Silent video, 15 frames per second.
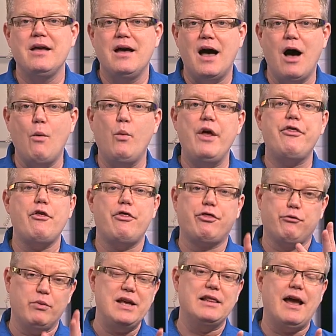uh, with
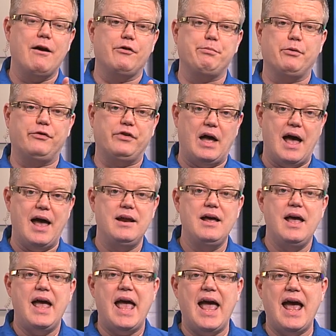three layers per side,
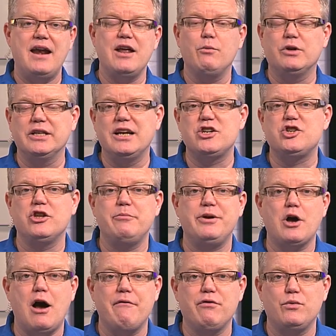and it will initially be
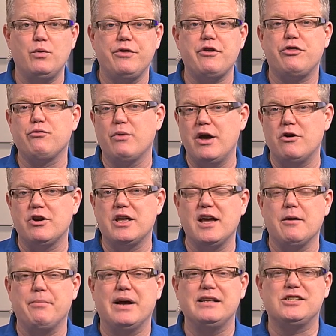offered with with a 300
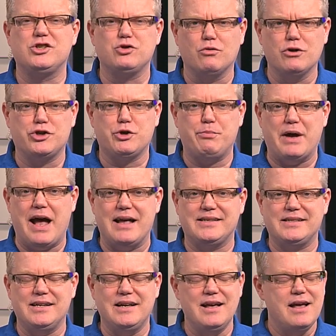gigabyte storage
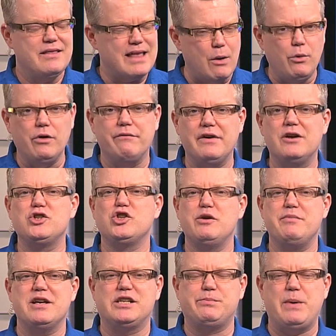capacity that will eventually
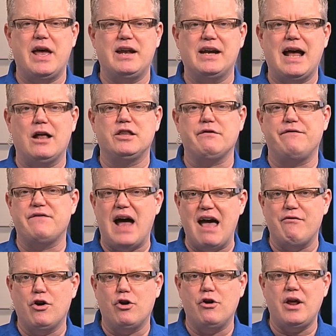be expanded out to
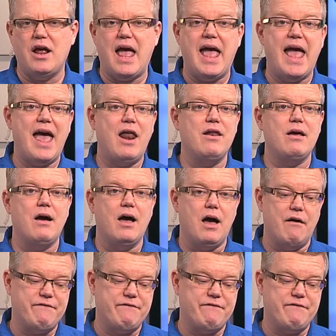500 and uh,